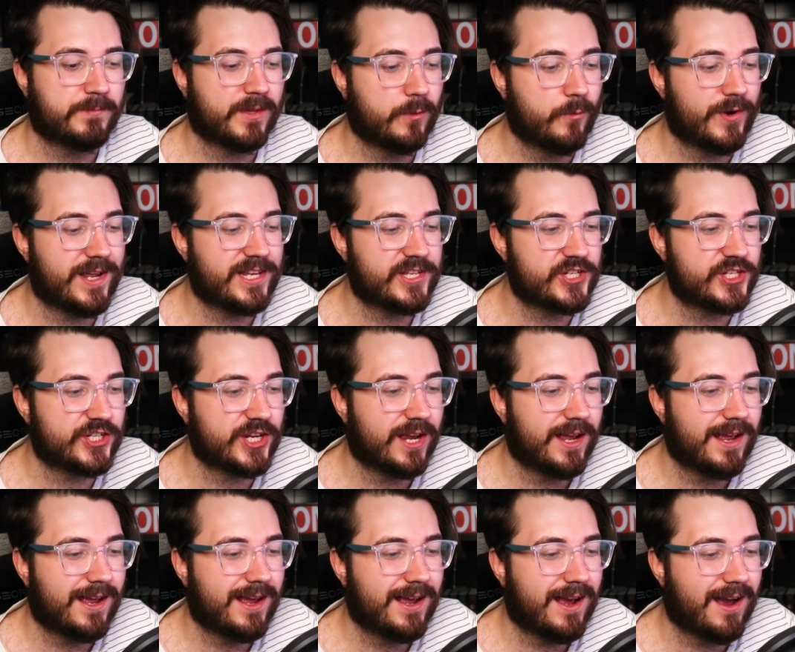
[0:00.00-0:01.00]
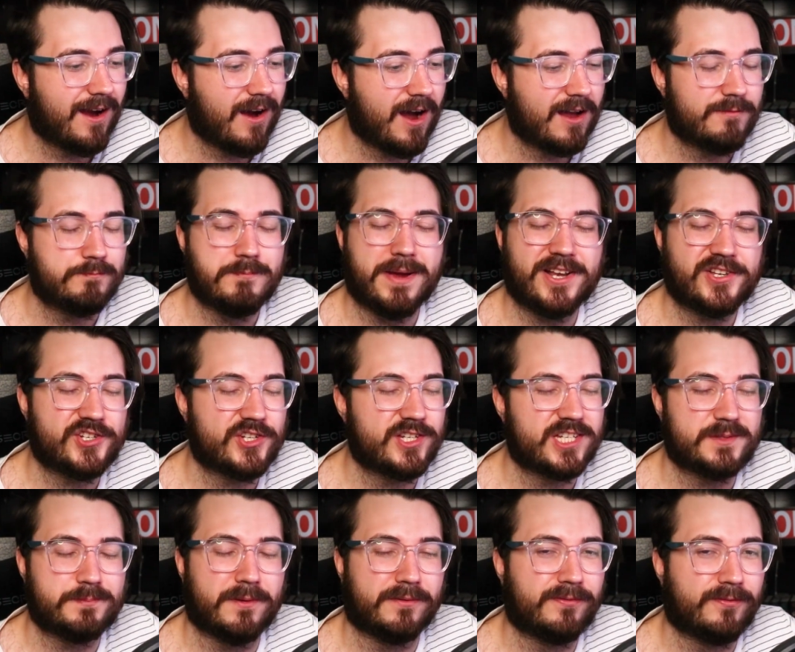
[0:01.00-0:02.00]
which I've mentioned
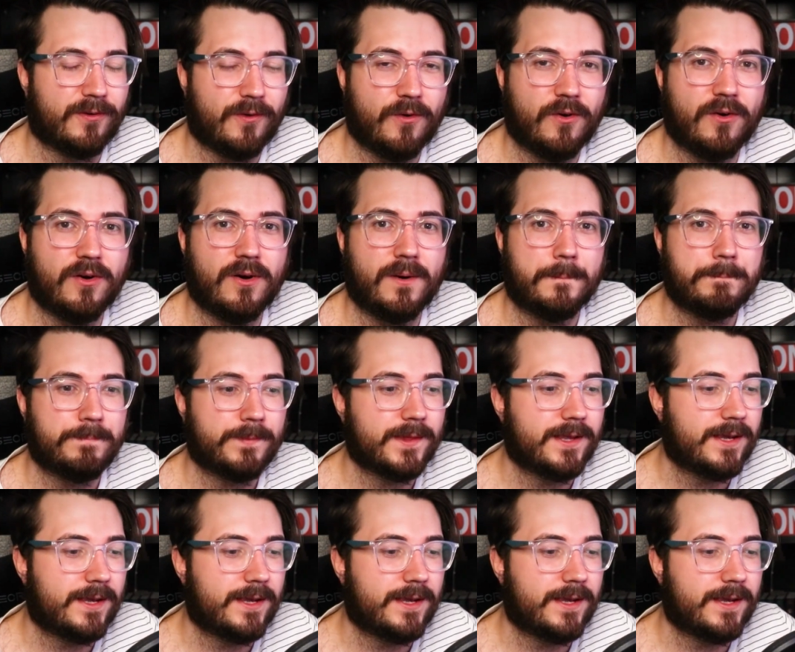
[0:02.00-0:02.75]
this before,